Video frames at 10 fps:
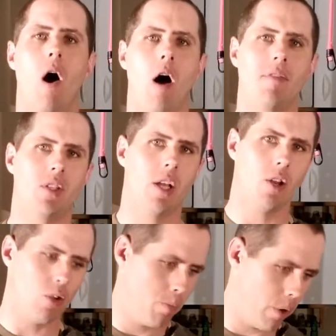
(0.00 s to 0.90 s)
All of a
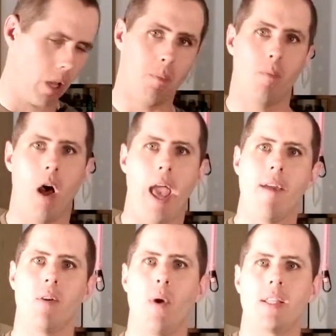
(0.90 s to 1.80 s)
sudden, you put a, a
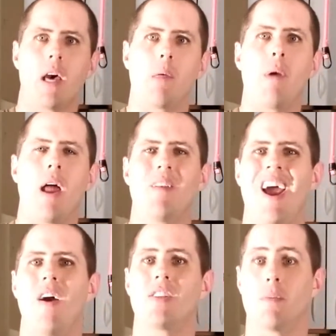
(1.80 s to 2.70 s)
heavy weight down the bottom.
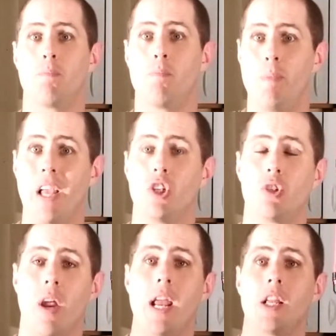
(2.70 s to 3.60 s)
Now it's a big
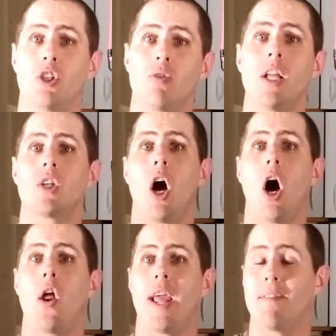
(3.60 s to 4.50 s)
strain and stretch
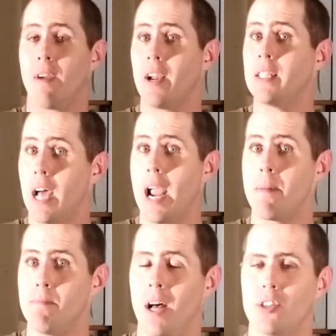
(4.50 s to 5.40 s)
on a very
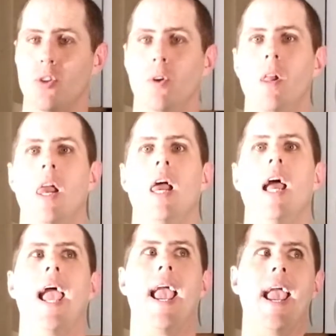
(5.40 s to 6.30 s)
tight muscle,
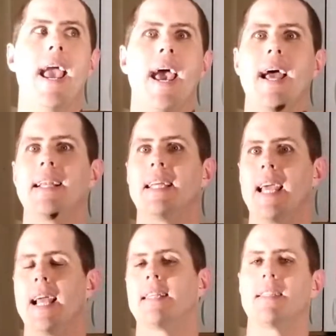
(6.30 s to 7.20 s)
and
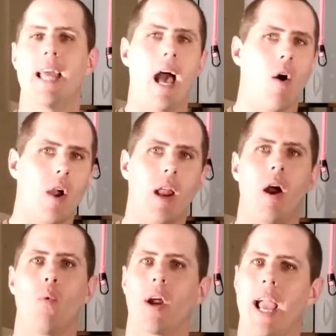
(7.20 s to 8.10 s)
it's now going
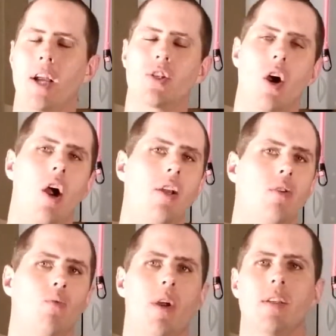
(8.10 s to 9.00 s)
to work extra hard, and
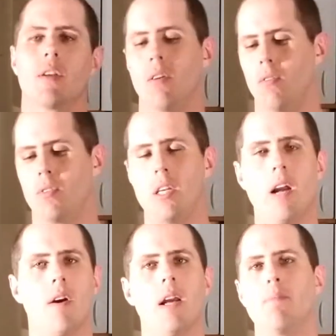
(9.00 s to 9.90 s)
you risk
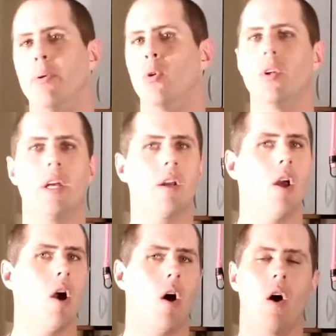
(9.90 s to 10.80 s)
tearing,
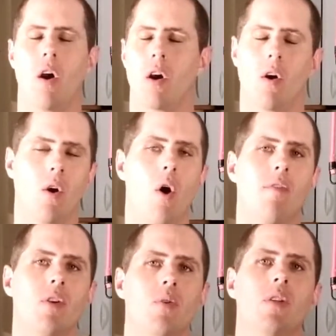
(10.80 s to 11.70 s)
pulling, or, or
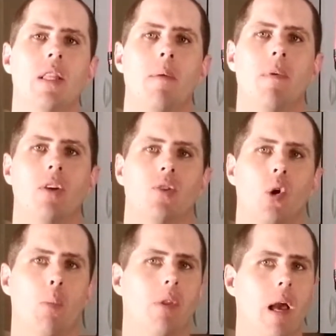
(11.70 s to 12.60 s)
overusing that muscle
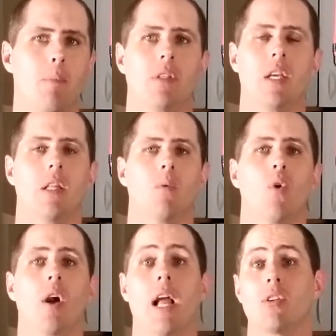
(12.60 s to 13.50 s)
group in that particular
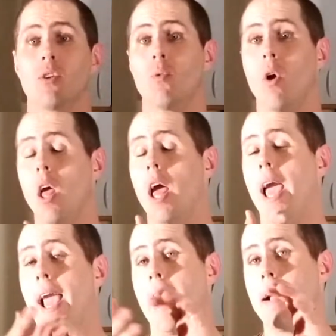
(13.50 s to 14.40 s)
workout. So
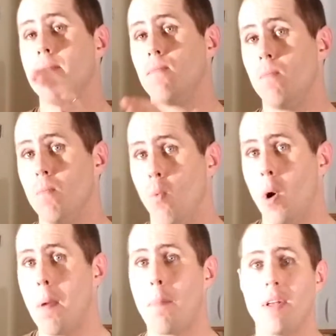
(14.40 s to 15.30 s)
a
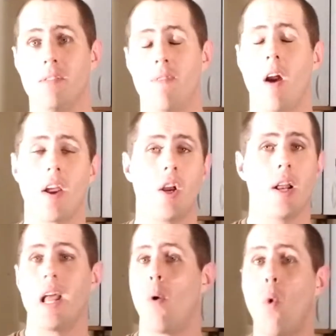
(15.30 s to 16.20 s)
warm-up is very
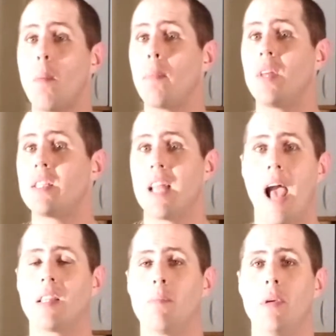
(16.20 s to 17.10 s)
good. Now, warm-up doesn't
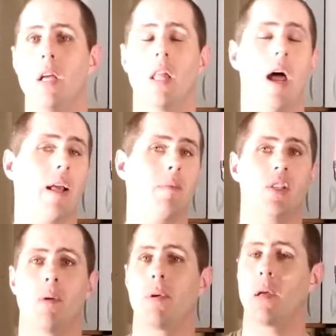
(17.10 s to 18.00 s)
have to be a lot. It can be
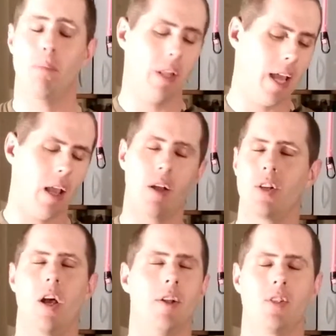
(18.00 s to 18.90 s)
jumping in play, uh,
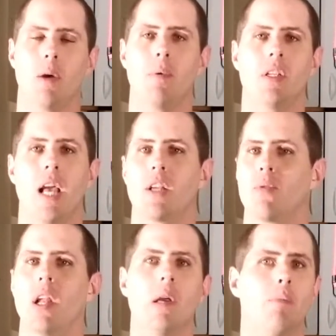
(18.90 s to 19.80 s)
uh, jumping jacks,
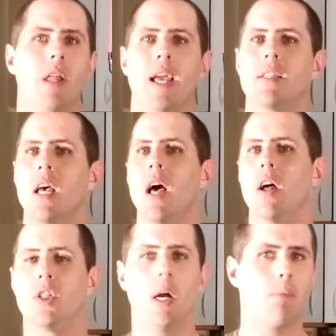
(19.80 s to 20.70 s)
running in place,
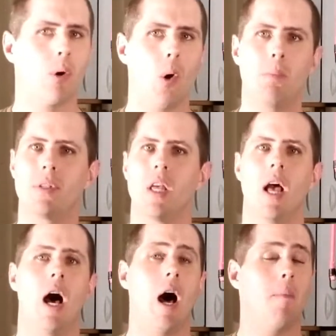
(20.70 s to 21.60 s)
jump ropes,
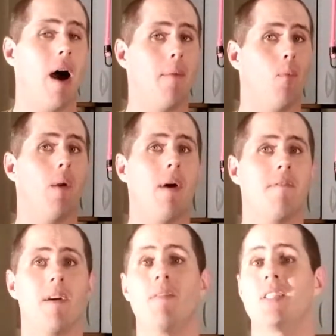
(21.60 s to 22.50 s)
um, and one of my
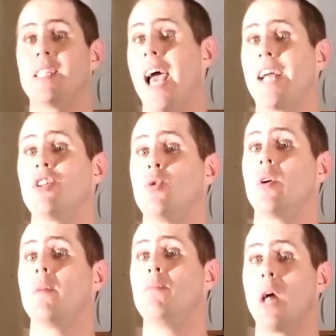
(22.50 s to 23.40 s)
favorites is actually
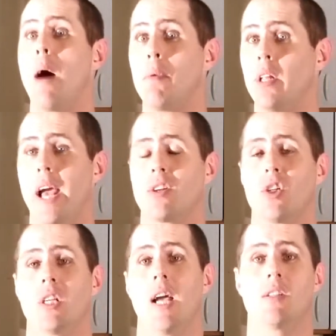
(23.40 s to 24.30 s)
doing abdominal
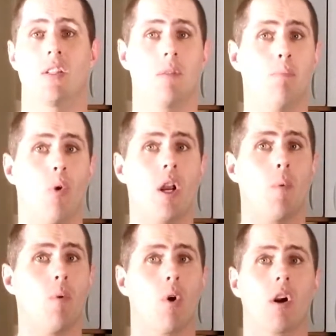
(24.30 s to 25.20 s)
exercises. It's important that
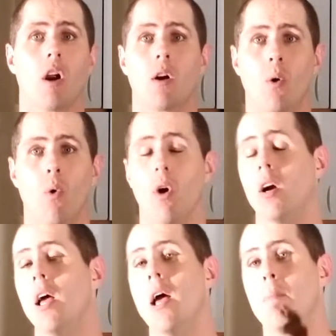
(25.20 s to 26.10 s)
we work our
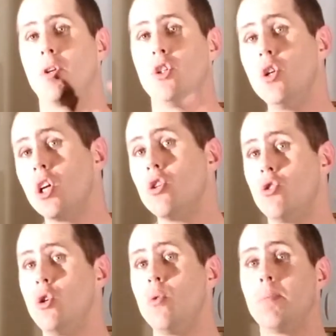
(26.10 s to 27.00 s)
core, but you can
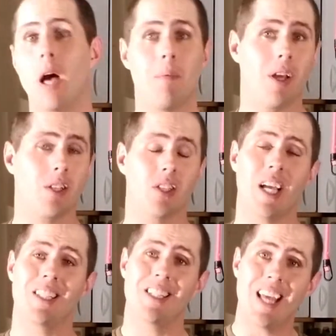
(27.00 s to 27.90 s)
do abdominal
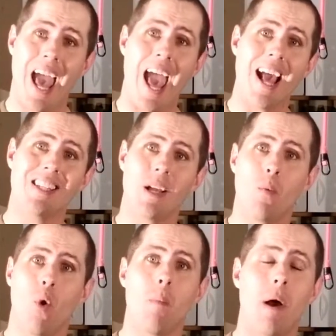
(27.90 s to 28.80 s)
exercises as a
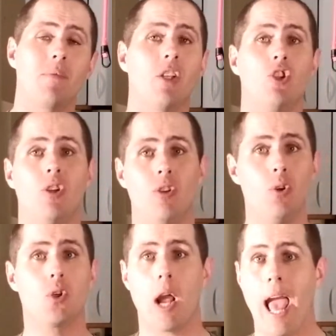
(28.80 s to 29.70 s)
warm-up, since you
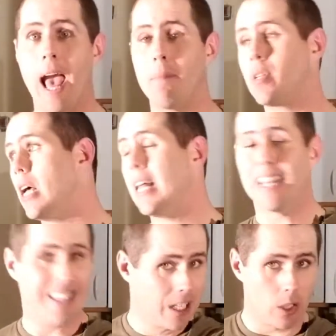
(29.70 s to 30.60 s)
use your abs
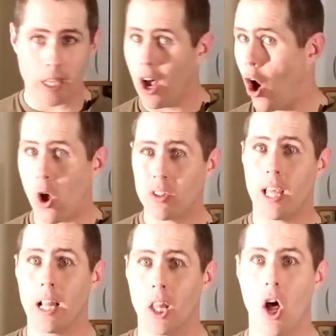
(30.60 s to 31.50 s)
literally all
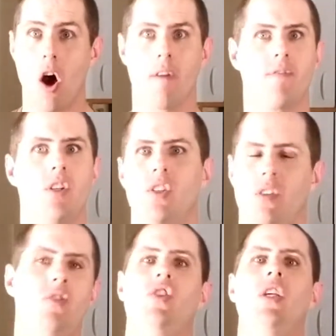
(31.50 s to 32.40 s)
day long. Just to
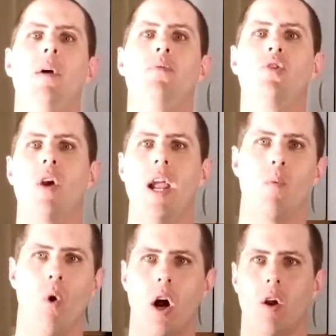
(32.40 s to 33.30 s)
sit up straight
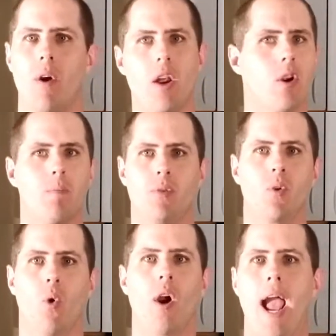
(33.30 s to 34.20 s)
and walk around, your
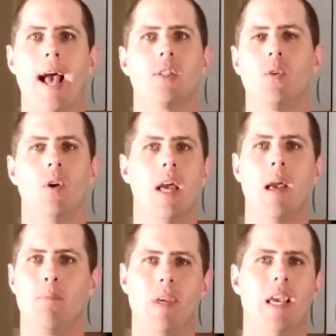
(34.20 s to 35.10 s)
core has to
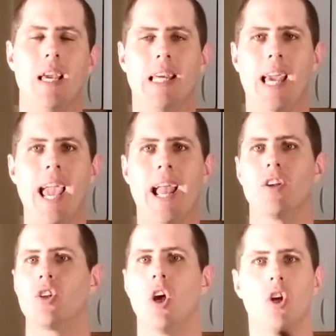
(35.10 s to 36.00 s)
be
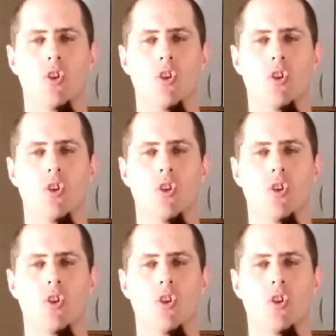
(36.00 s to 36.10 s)
engaged.